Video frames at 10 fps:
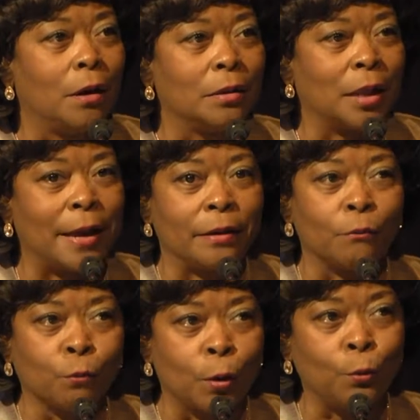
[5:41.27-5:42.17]
like
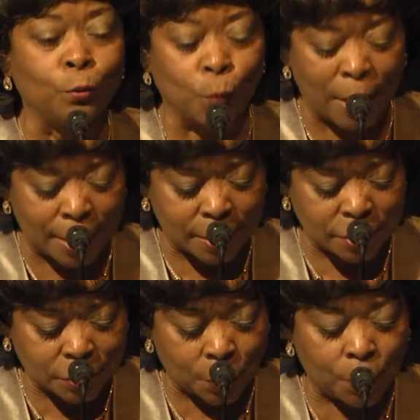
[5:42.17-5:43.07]
roadways.
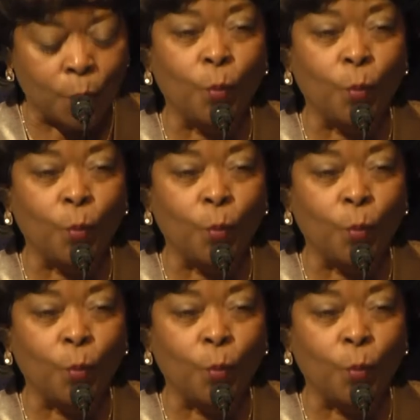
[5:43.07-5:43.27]
So